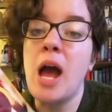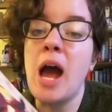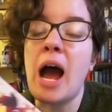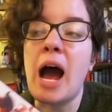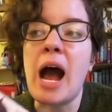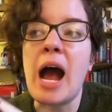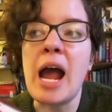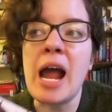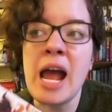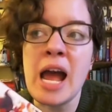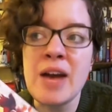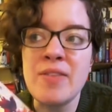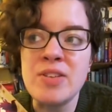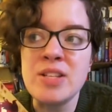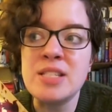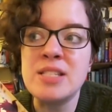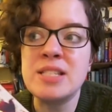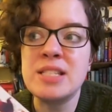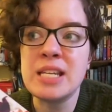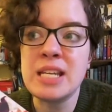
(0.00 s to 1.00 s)
I haven't
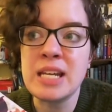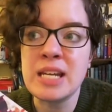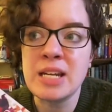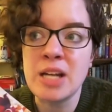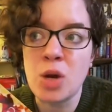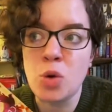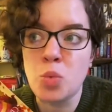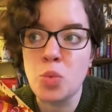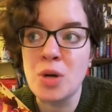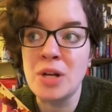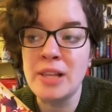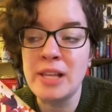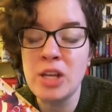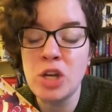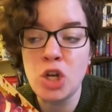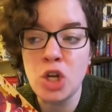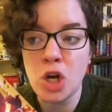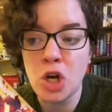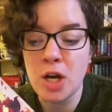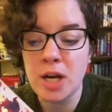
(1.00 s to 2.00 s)
seen a really
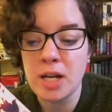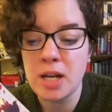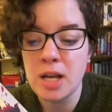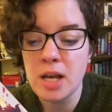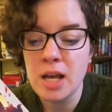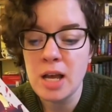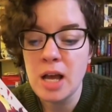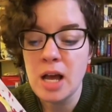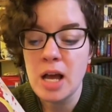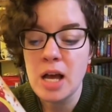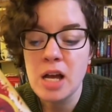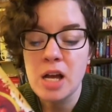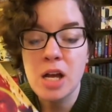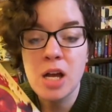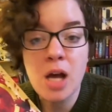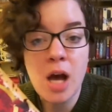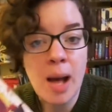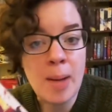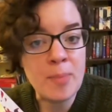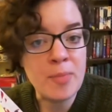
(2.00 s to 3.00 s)
good
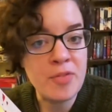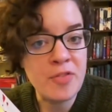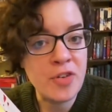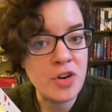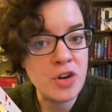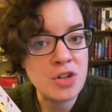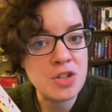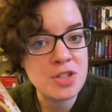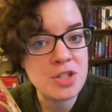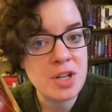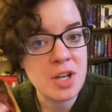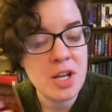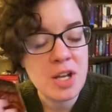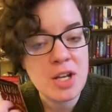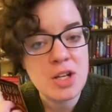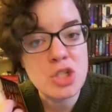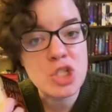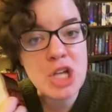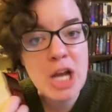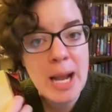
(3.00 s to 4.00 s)
comfort
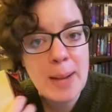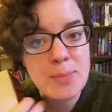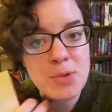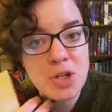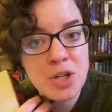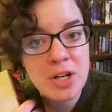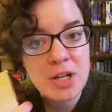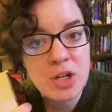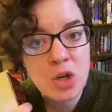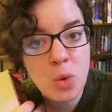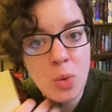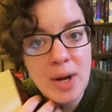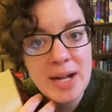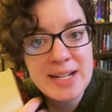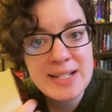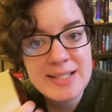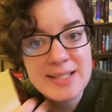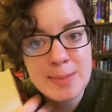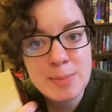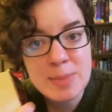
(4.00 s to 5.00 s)
chapter in quite
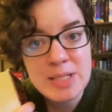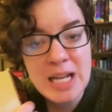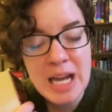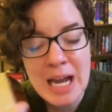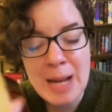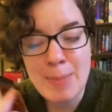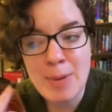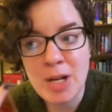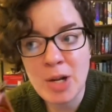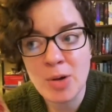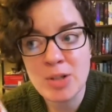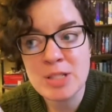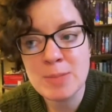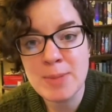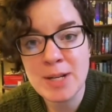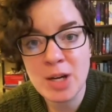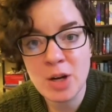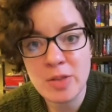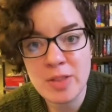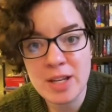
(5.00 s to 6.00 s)
some time. I know it's a
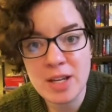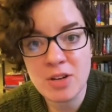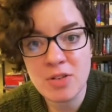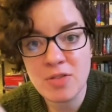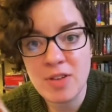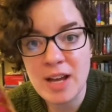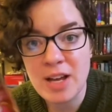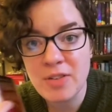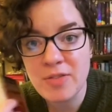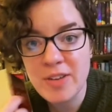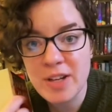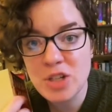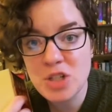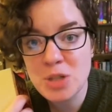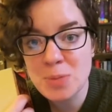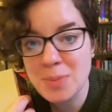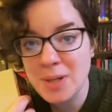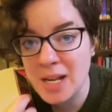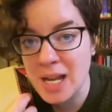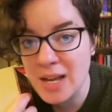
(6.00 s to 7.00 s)
bigger thing in fan
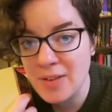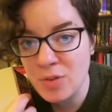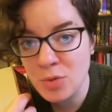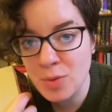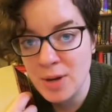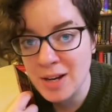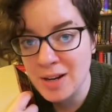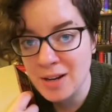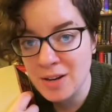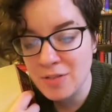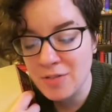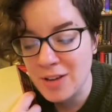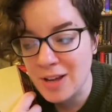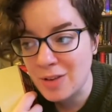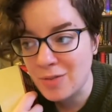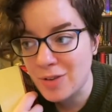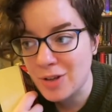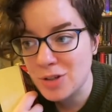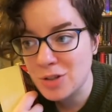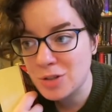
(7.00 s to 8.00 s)
fiction, but I haven't read any fan
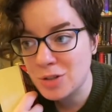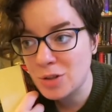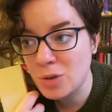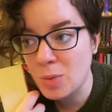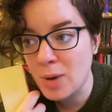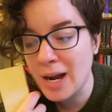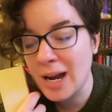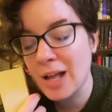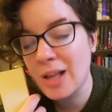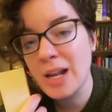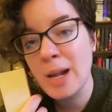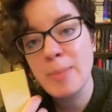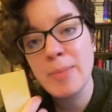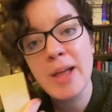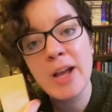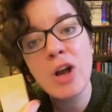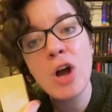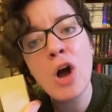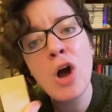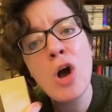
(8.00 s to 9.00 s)
fiction in a while and I'm
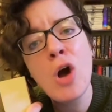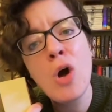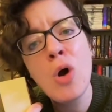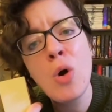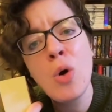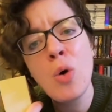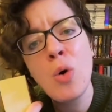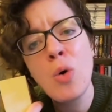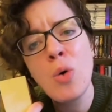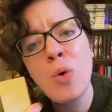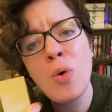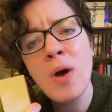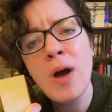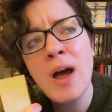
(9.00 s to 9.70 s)
like, "Oh,